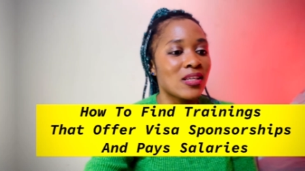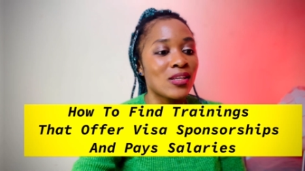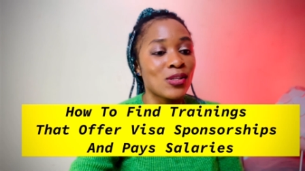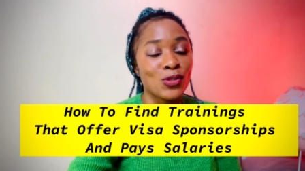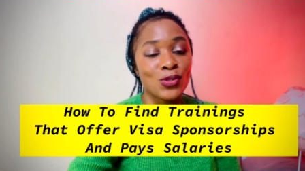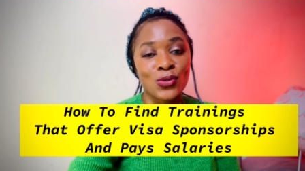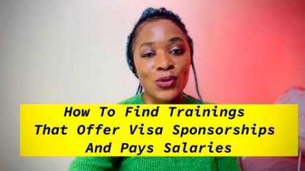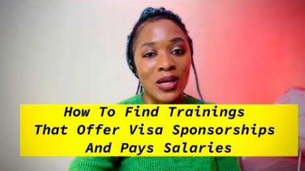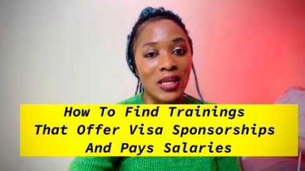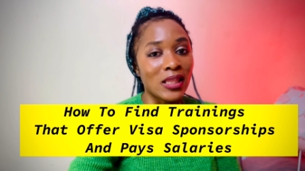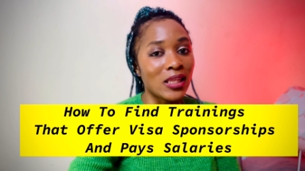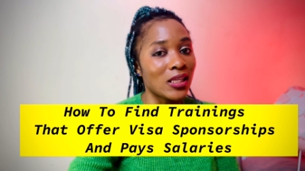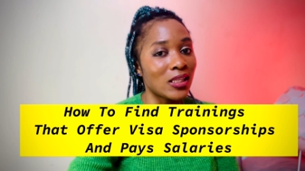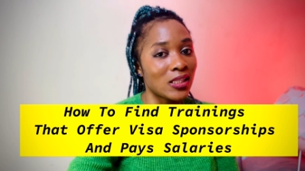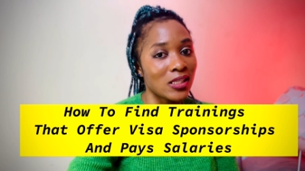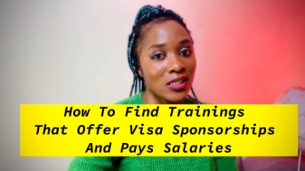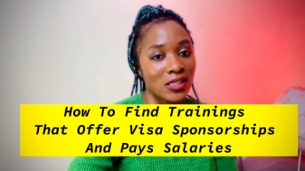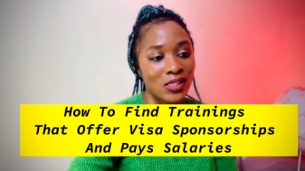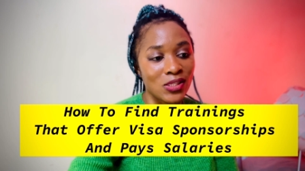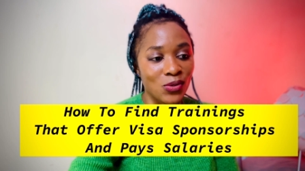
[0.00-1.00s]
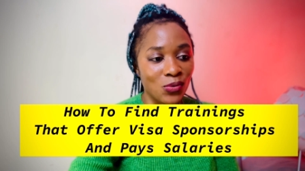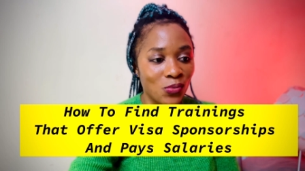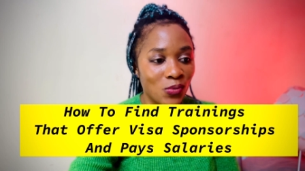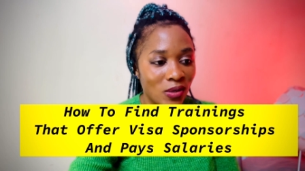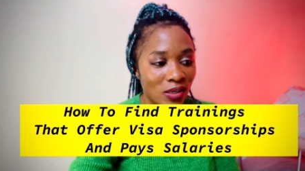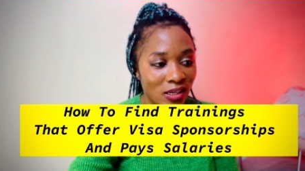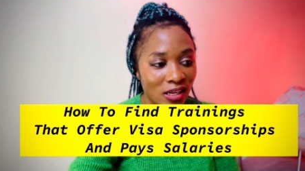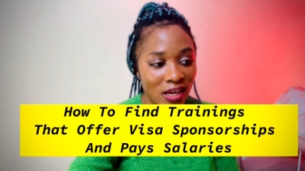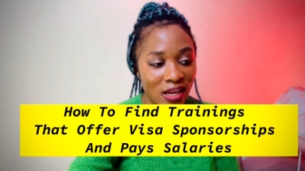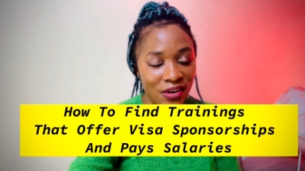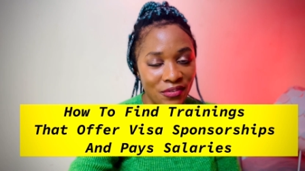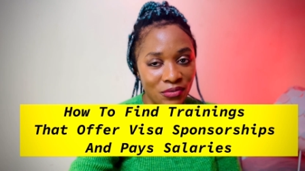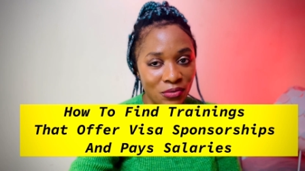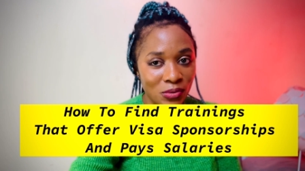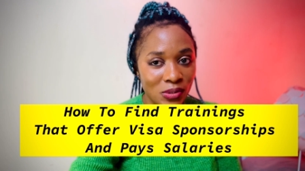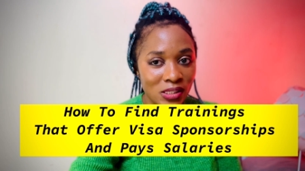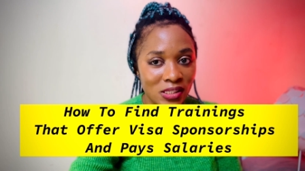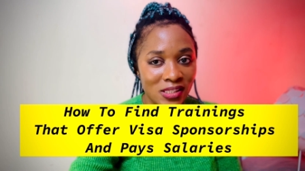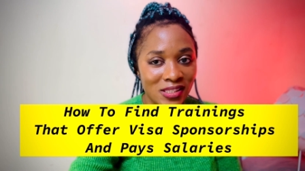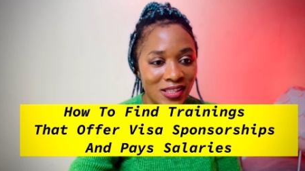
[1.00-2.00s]
So I think this is the one that
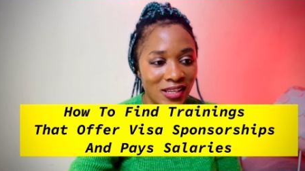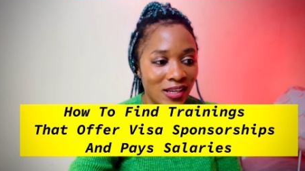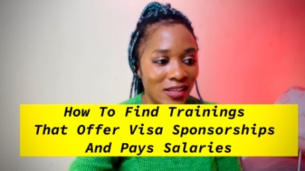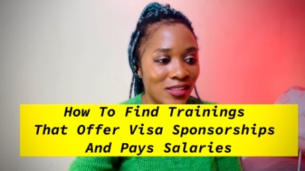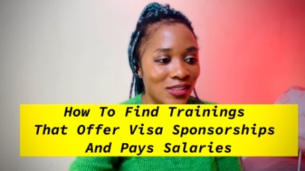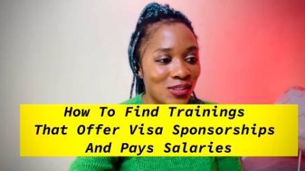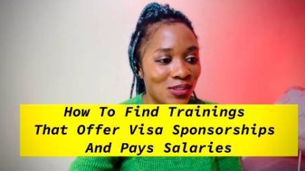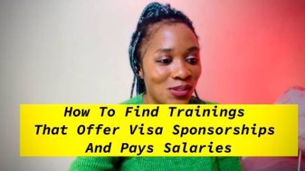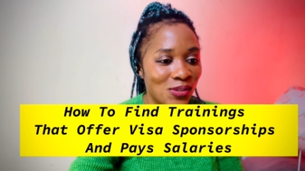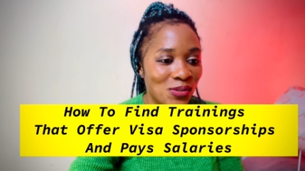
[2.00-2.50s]
everyone is dying to